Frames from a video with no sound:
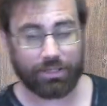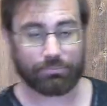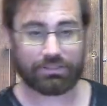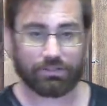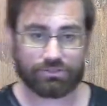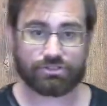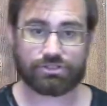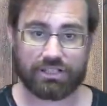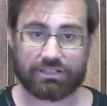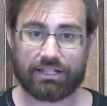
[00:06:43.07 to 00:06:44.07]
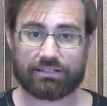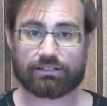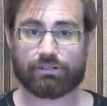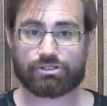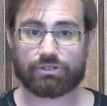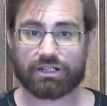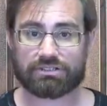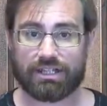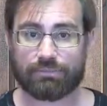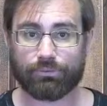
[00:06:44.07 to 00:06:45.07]
but sitting down at a restaurant
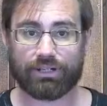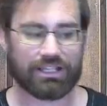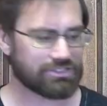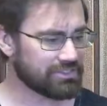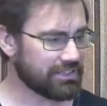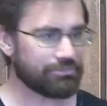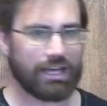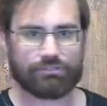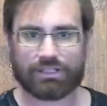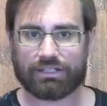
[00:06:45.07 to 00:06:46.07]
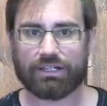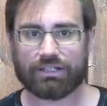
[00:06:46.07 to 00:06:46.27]
table, and instead of having